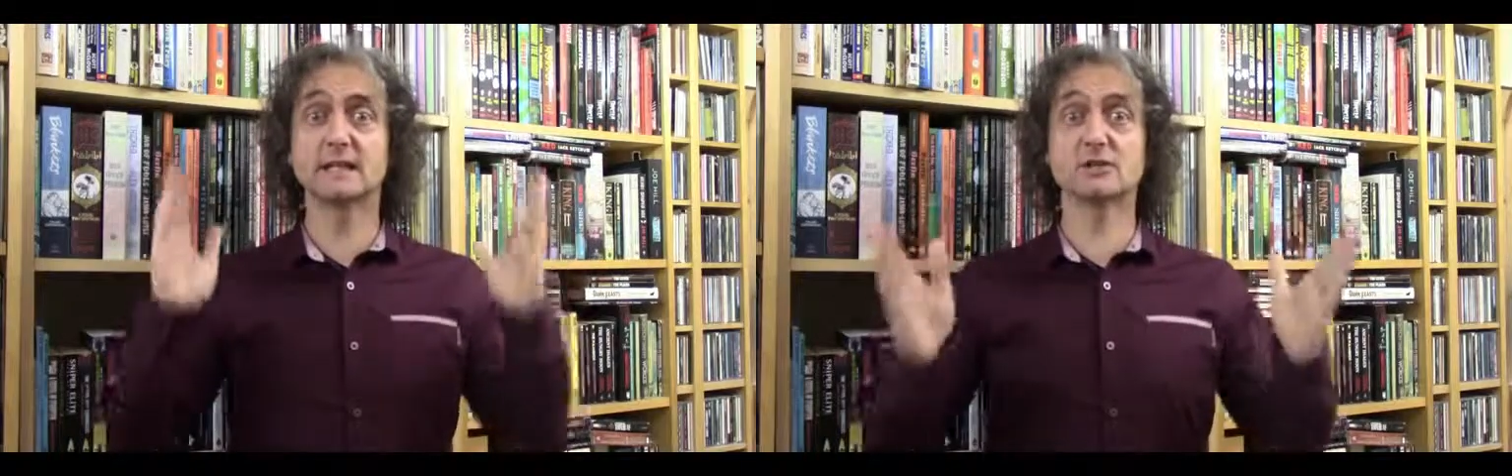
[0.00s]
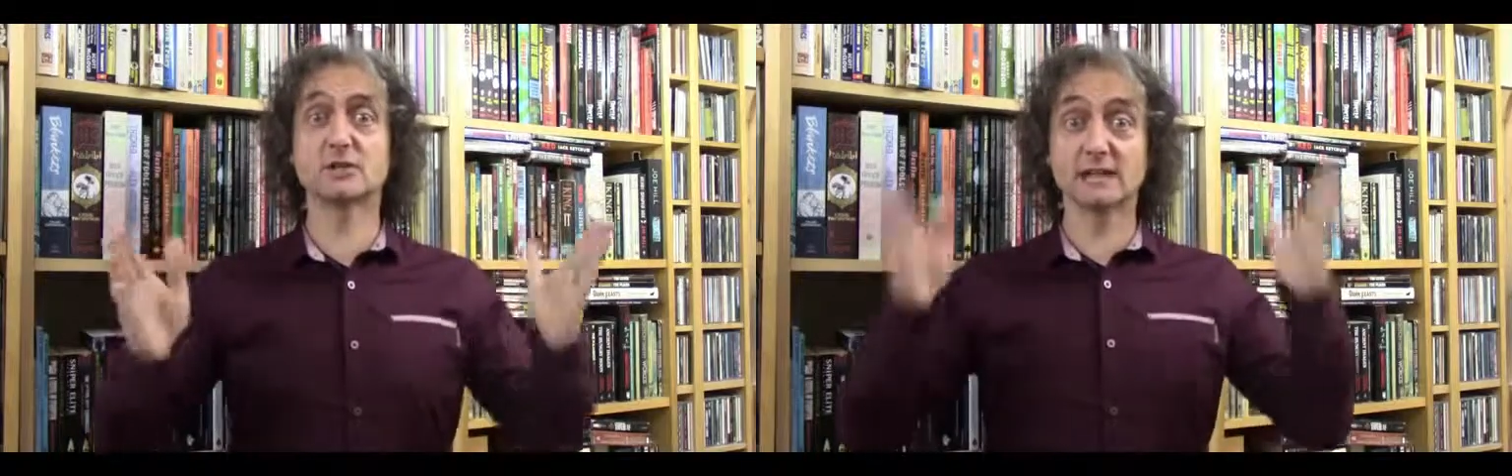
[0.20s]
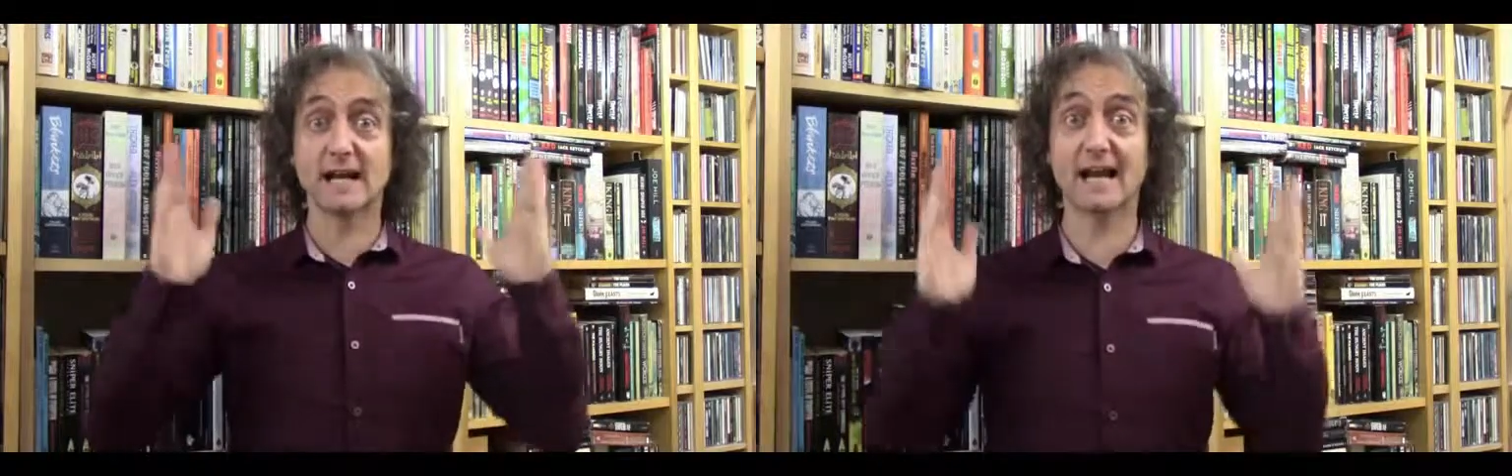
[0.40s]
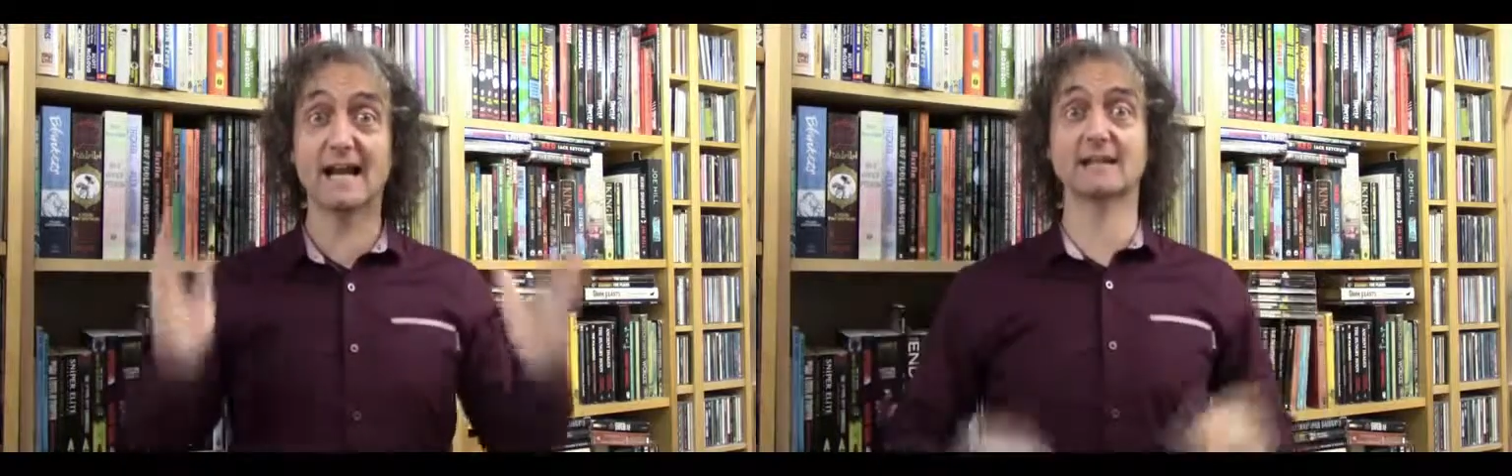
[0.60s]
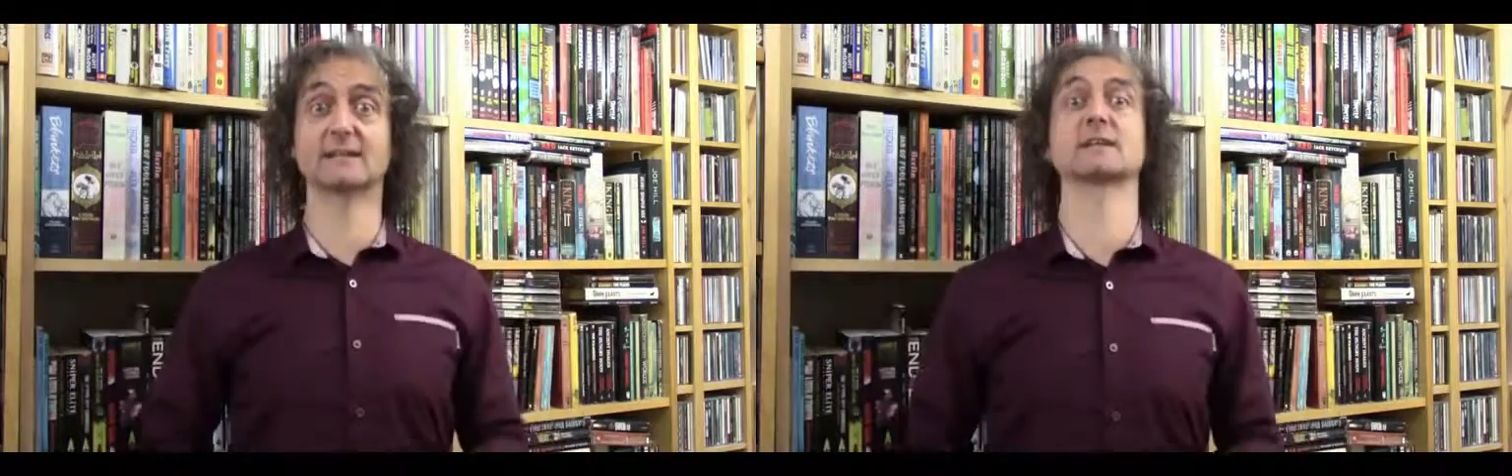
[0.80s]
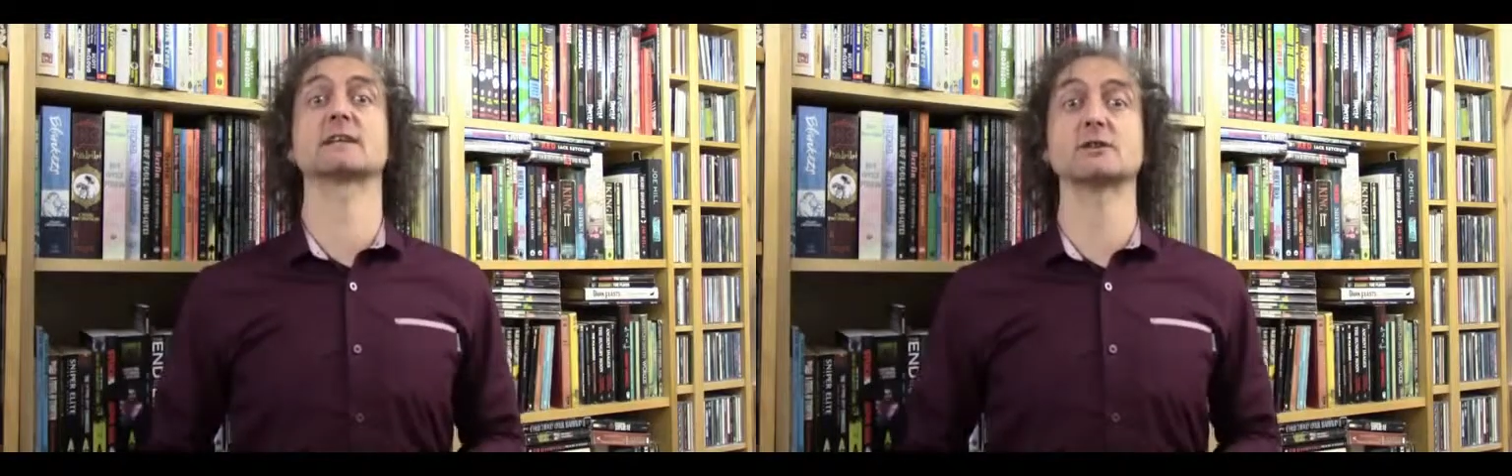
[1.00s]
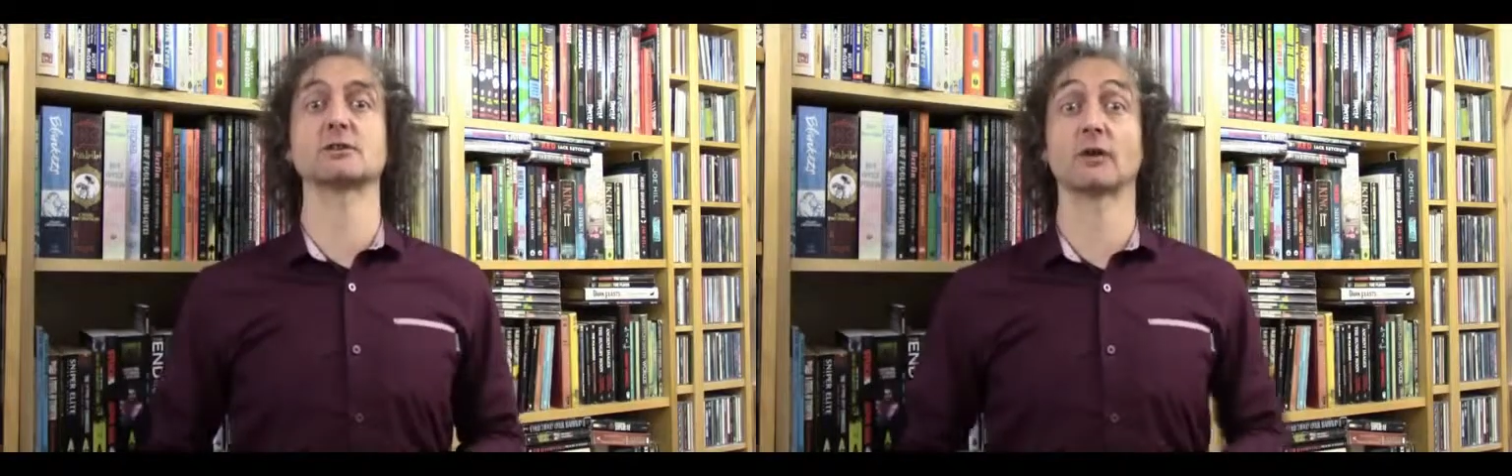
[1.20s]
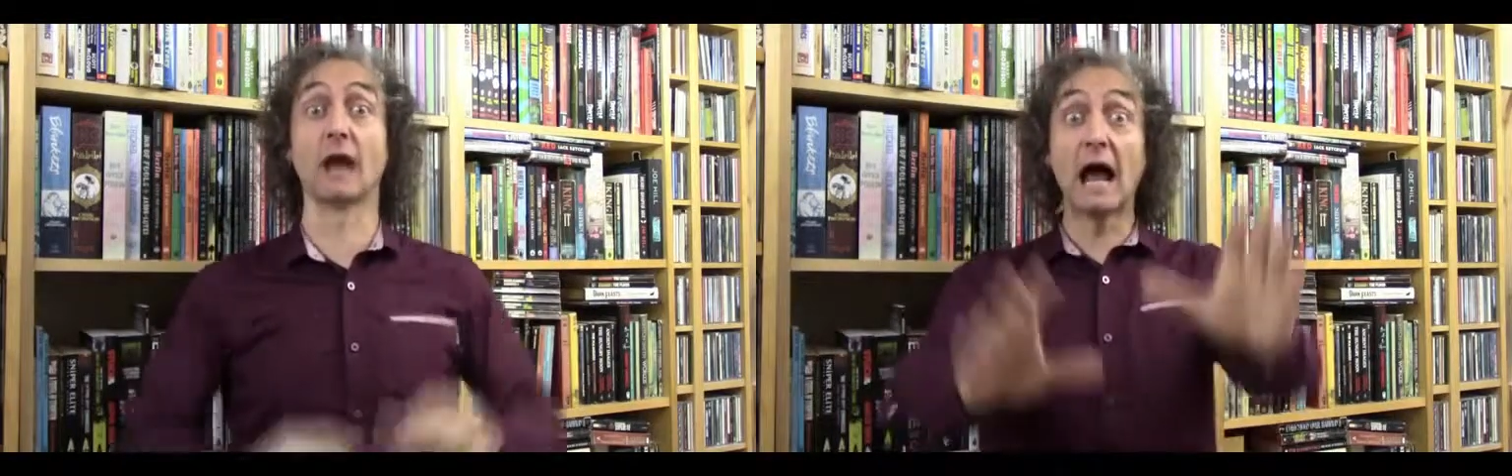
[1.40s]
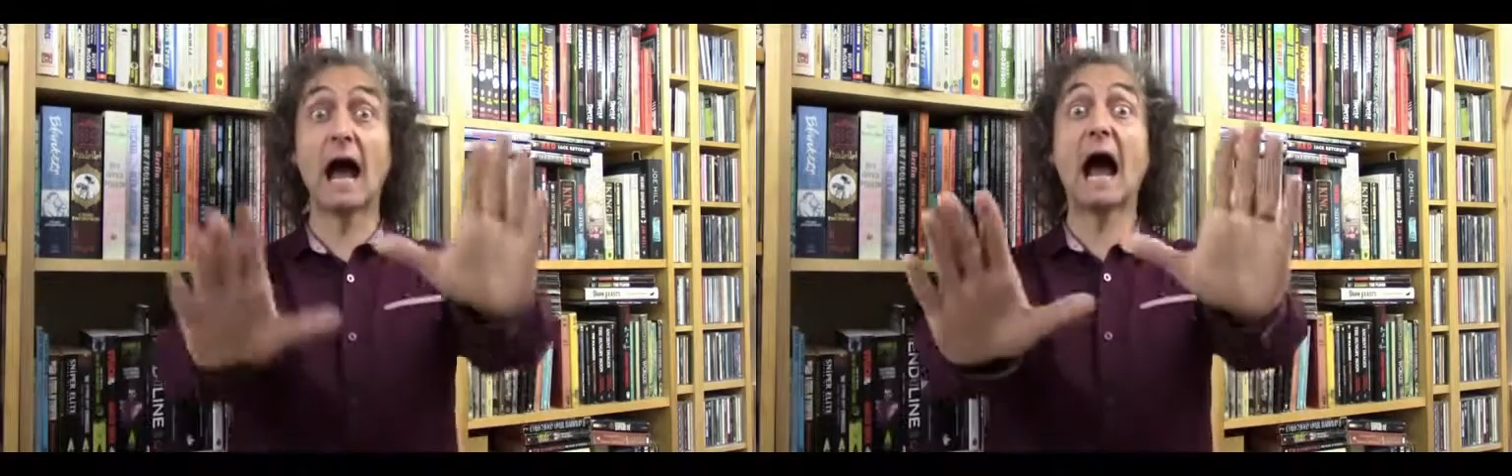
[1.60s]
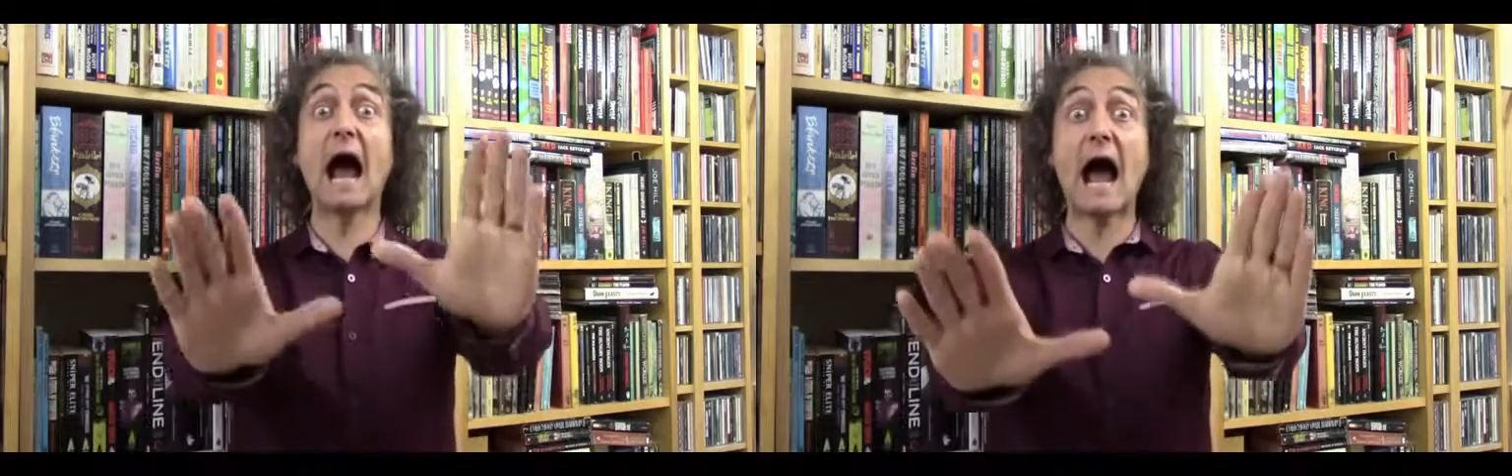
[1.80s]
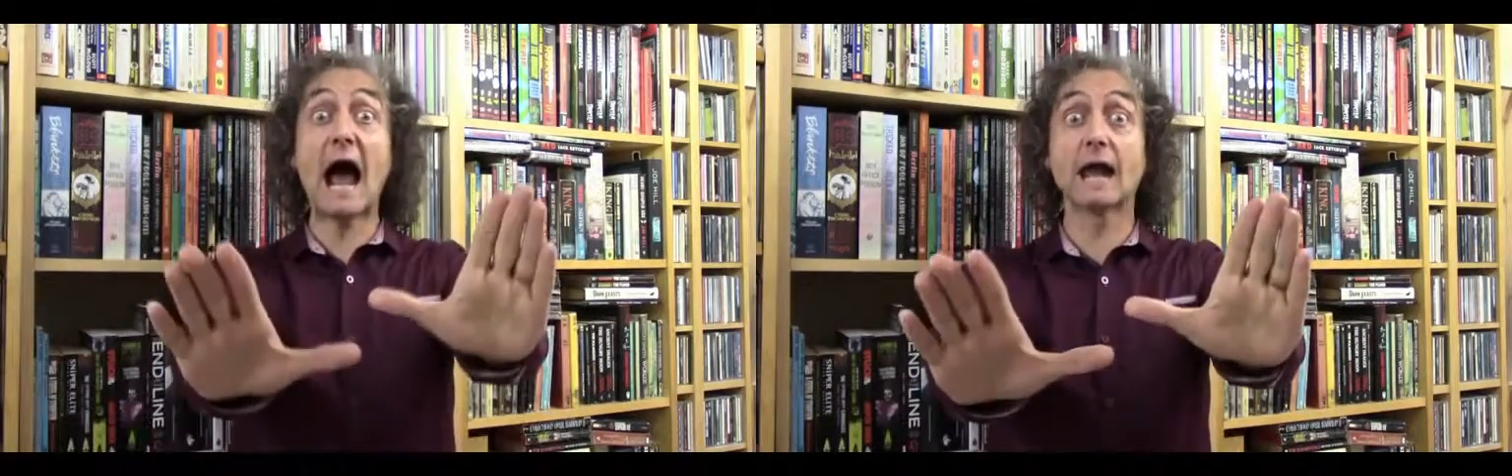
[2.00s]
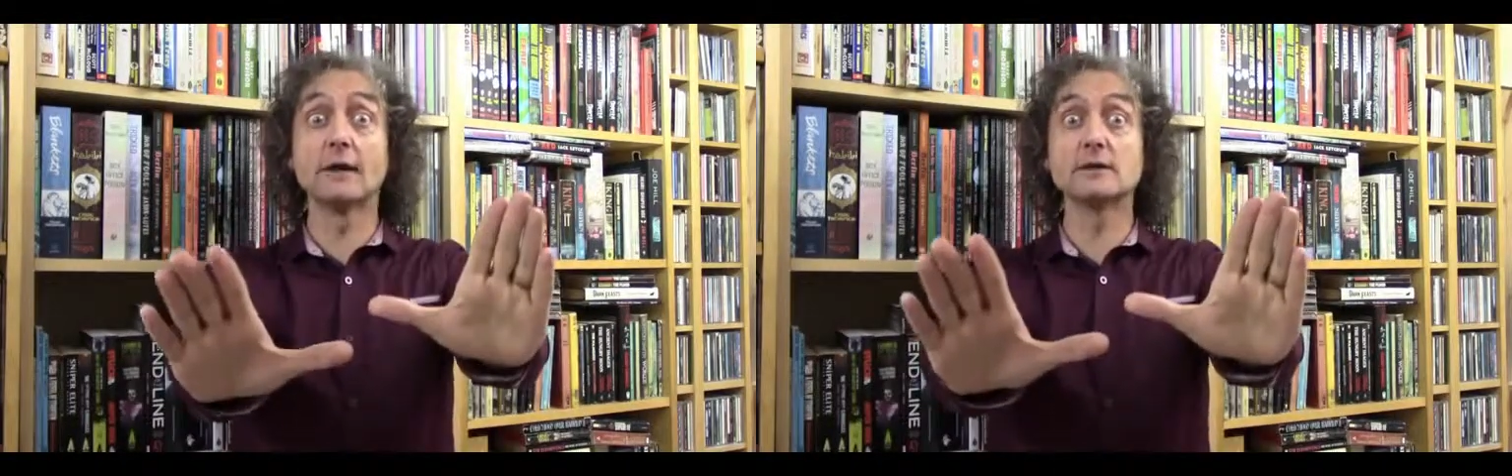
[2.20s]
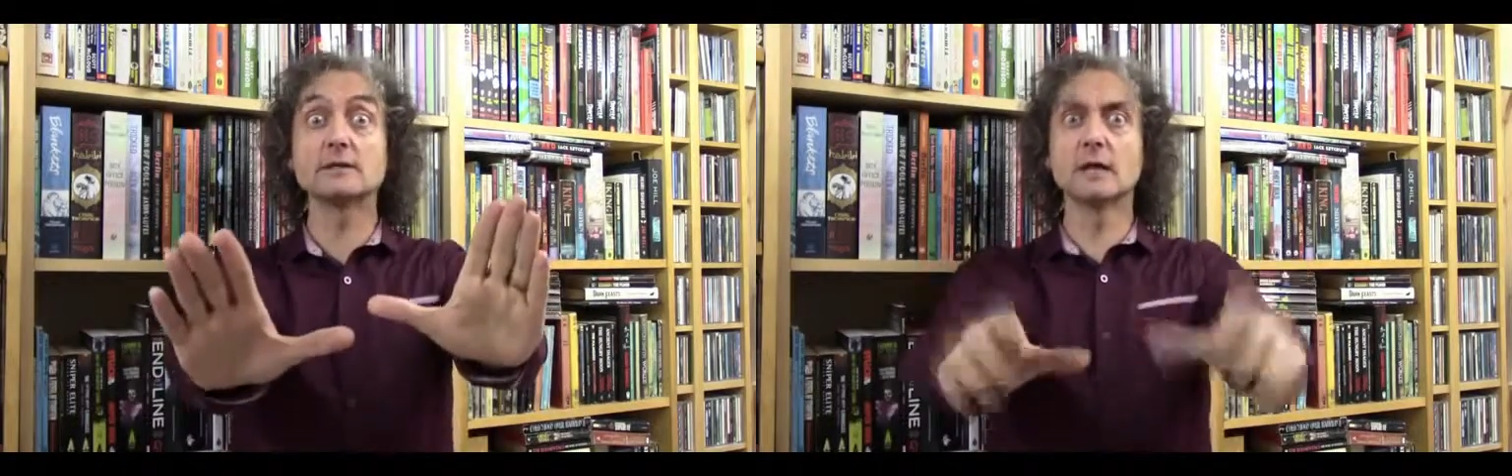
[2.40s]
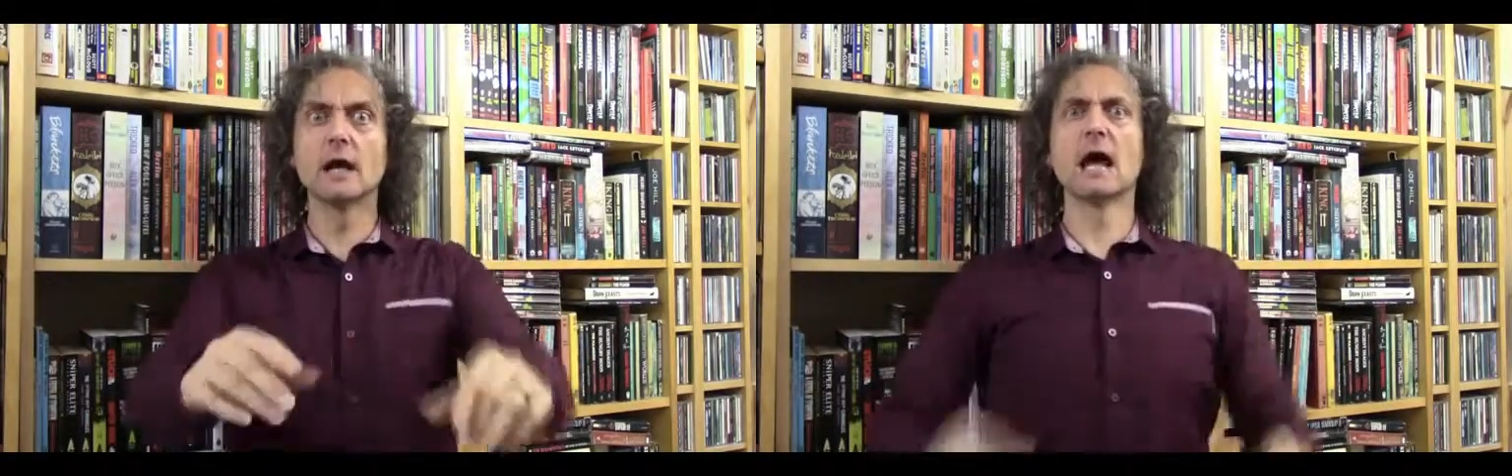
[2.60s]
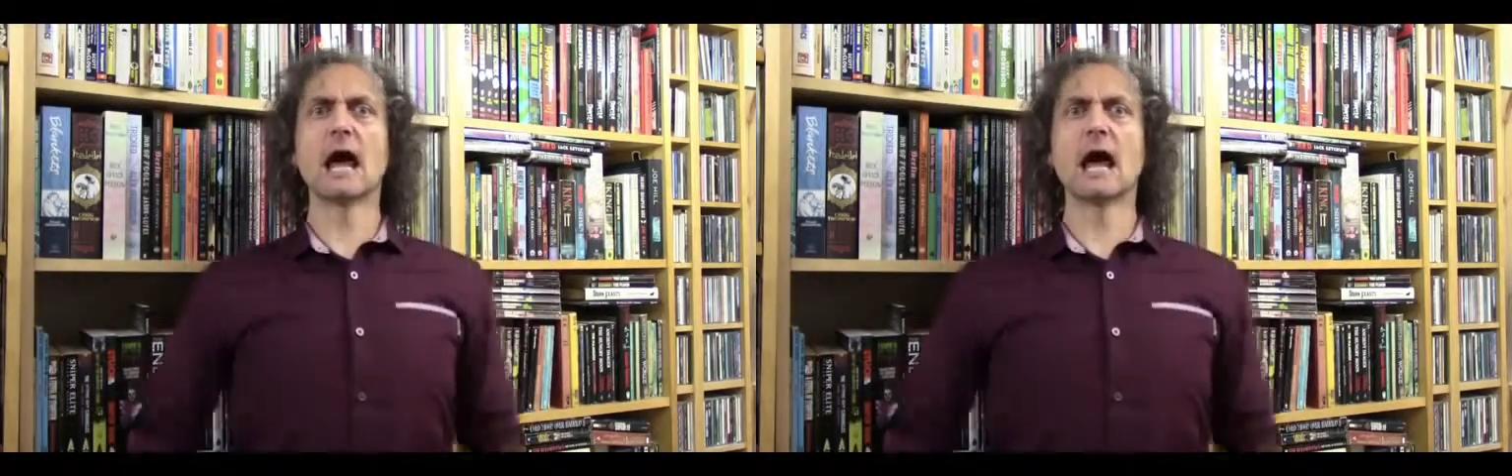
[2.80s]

edition collector's edition and